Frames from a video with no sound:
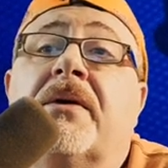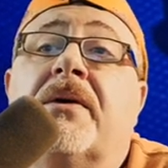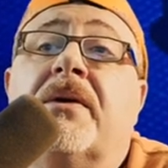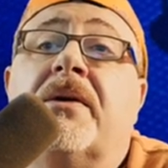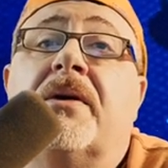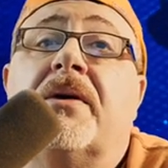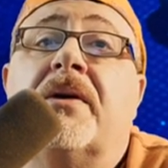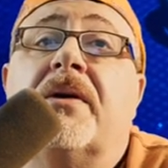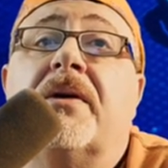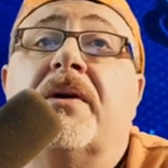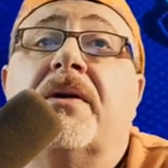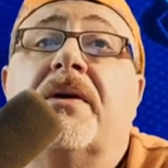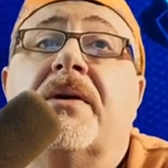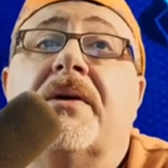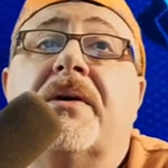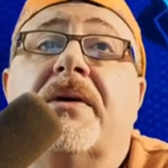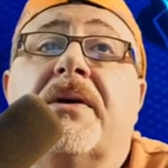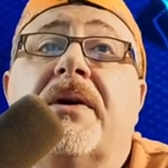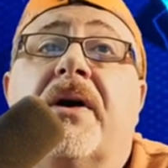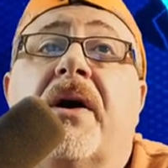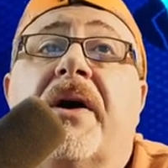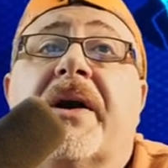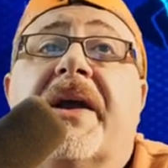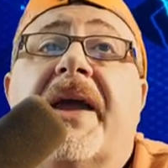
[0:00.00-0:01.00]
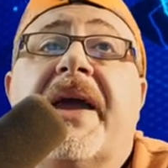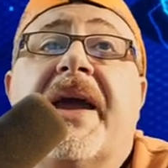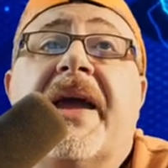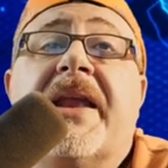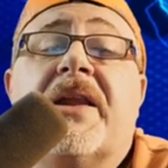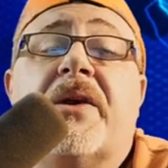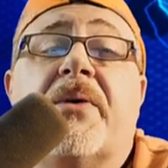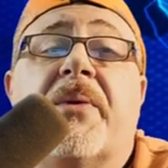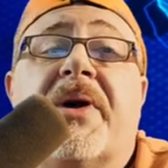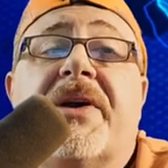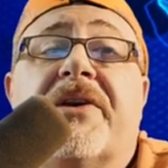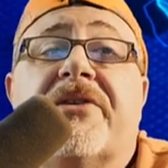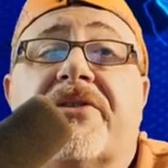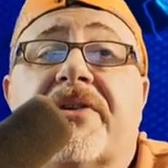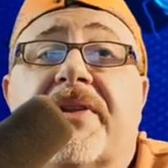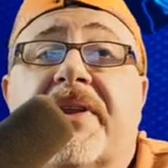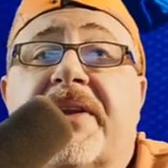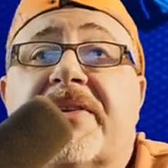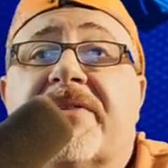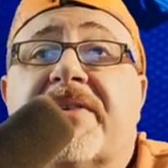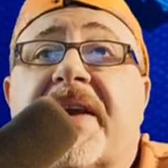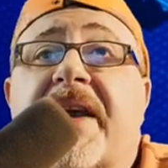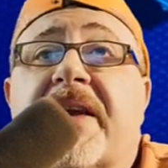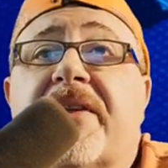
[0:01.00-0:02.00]
Okay, anyways,
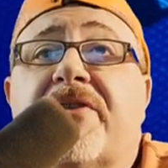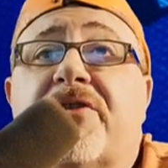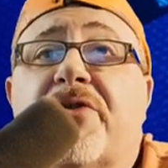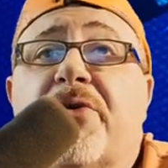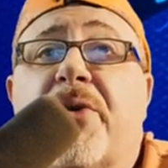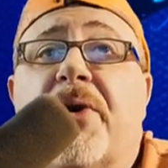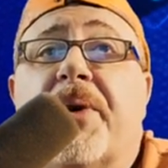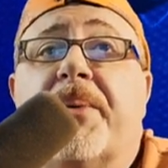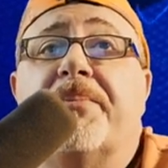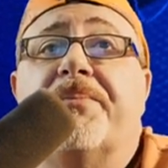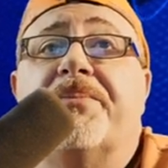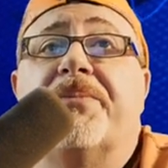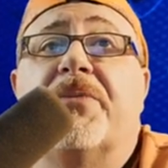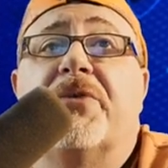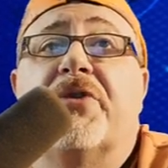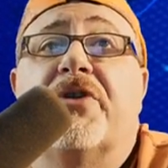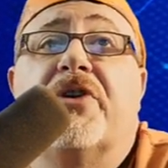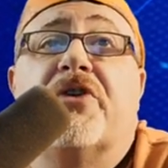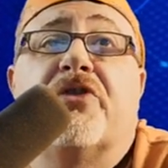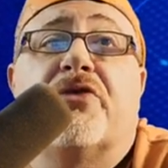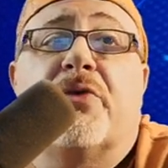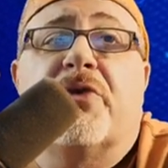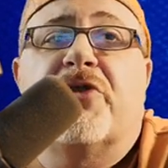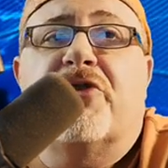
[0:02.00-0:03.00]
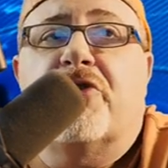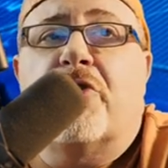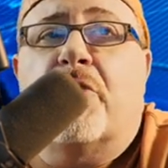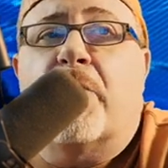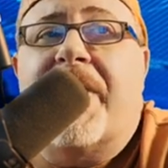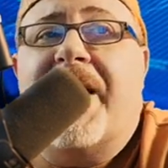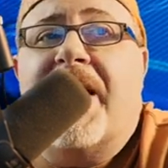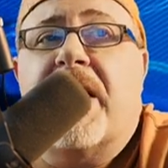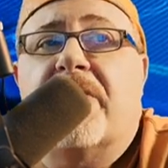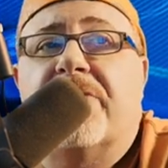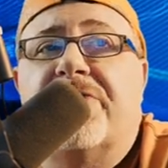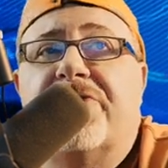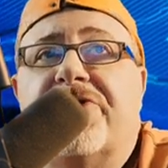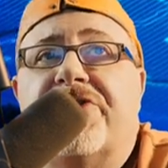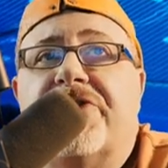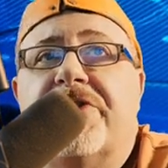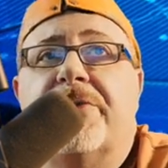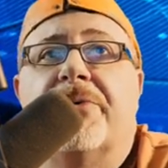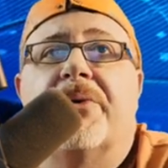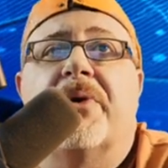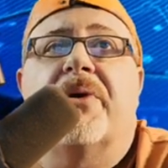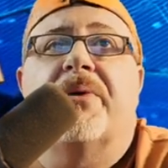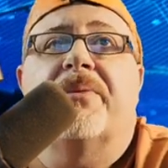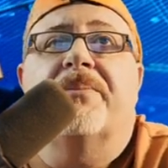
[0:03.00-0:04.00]
let's get to them. So this was ground
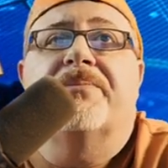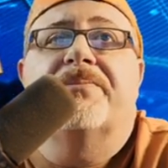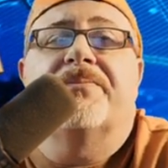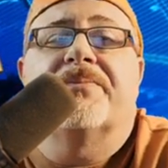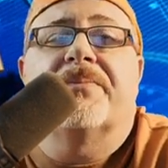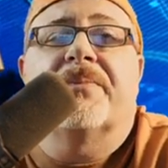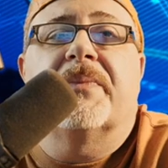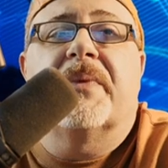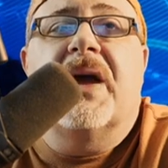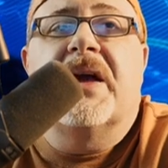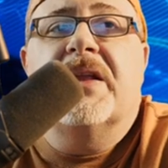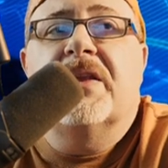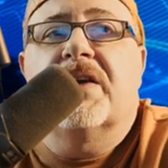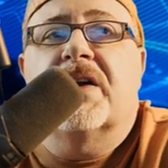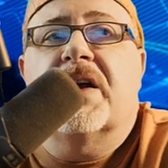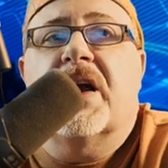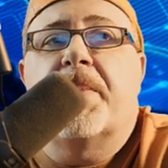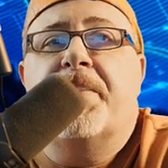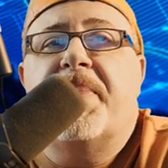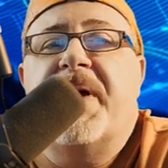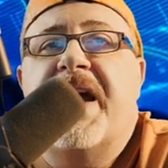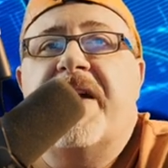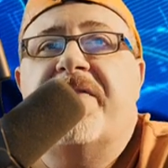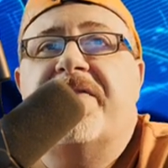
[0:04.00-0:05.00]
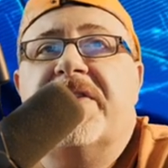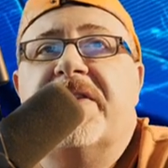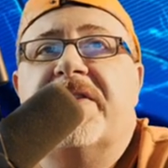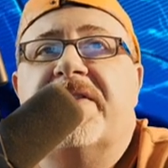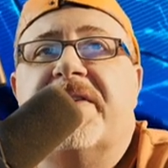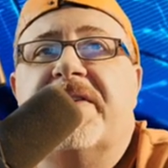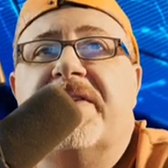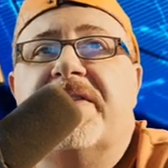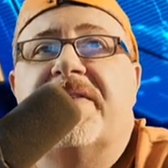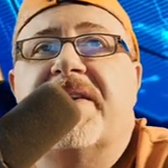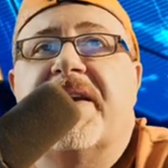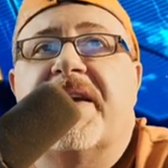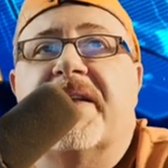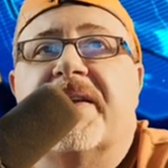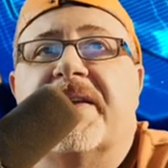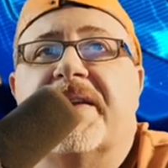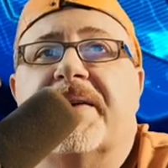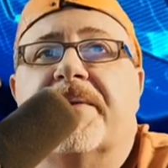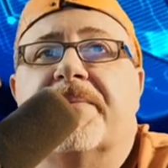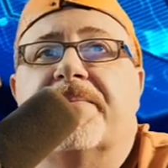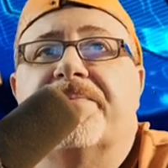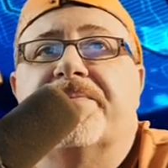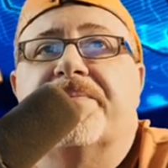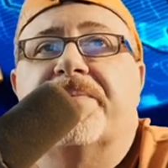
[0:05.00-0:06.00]
zero. I look up heavy
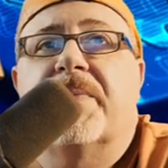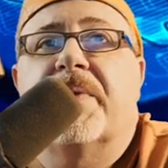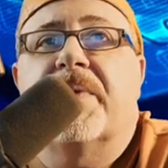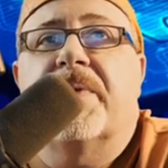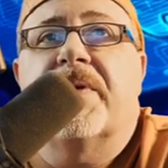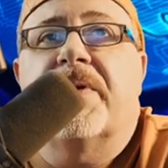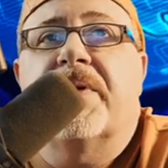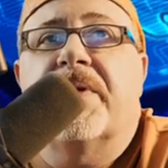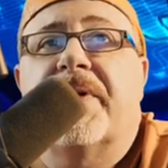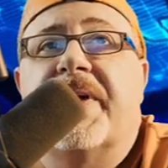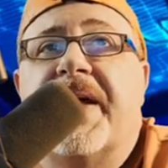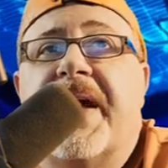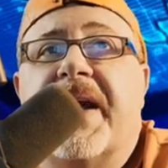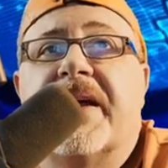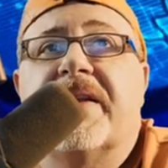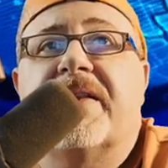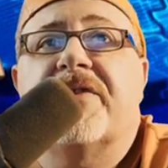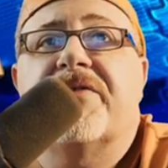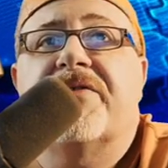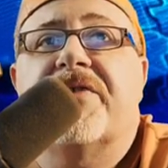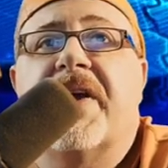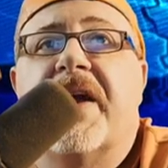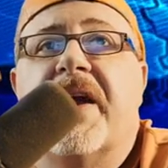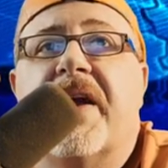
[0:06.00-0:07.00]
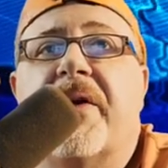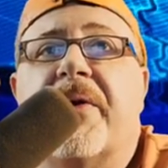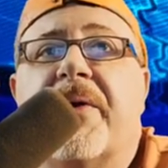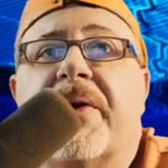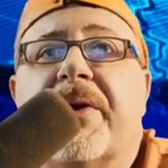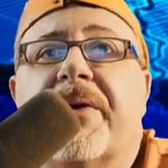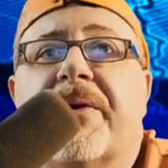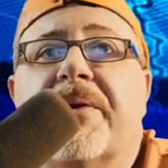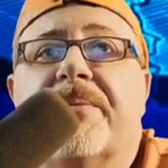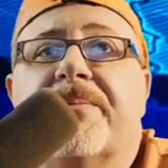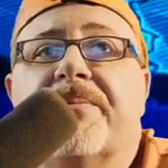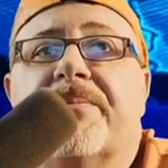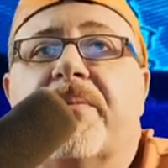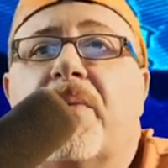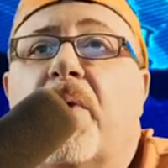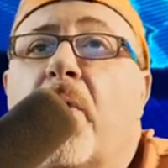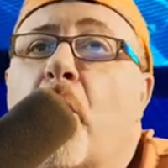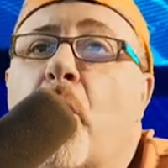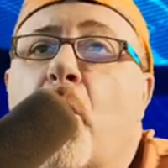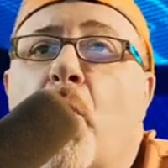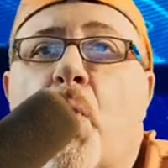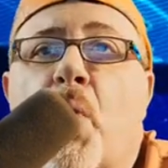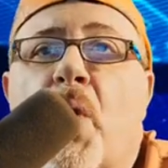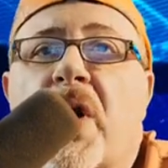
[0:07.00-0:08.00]
detailing. They're an active carrier,
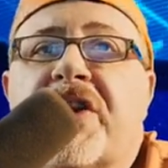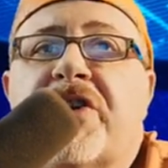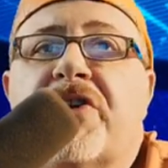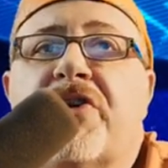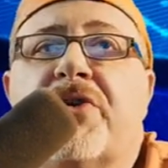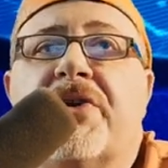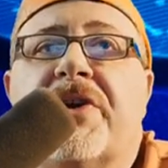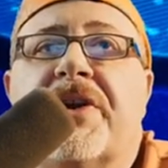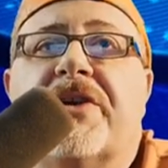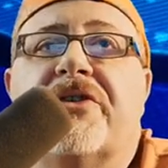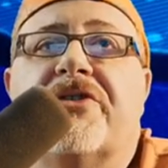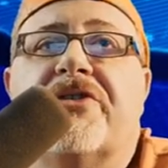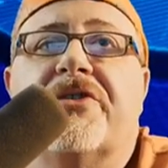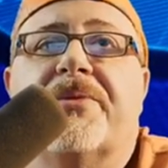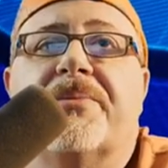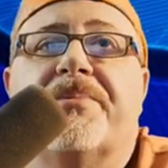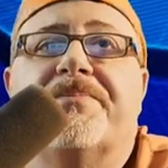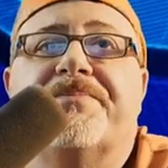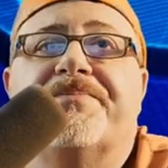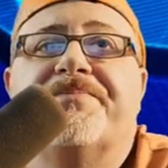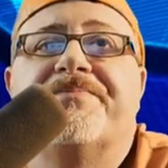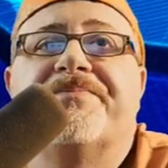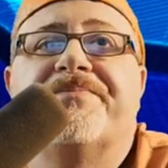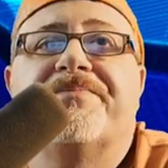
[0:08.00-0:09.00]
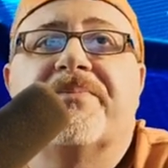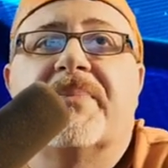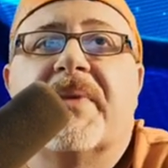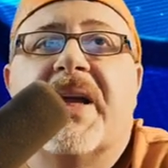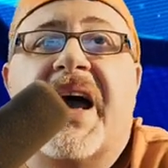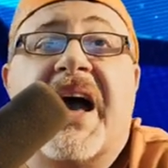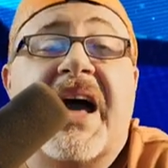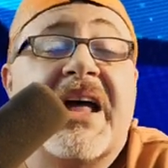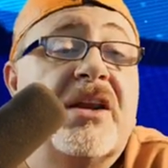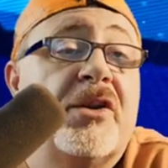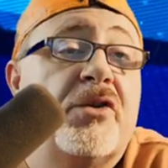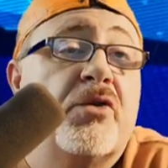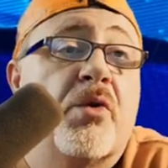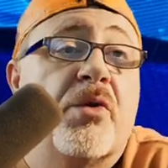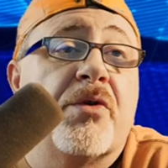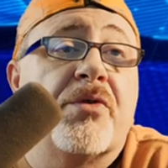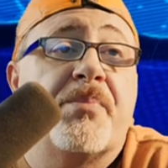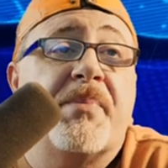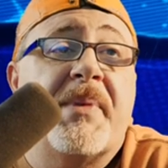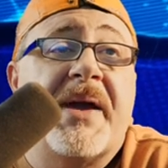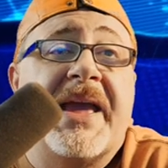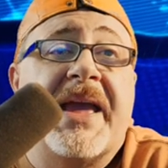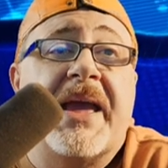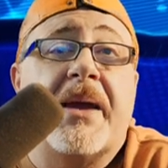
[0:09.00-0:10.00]
one unit, out of
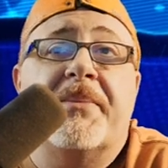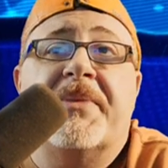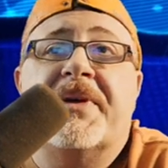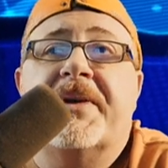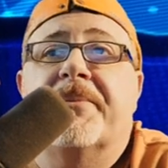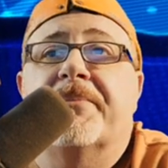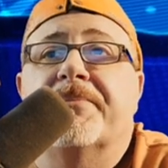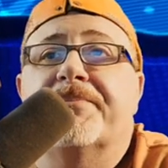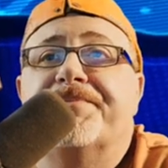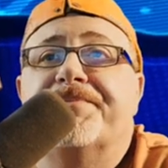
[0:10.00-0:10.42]
North Miami.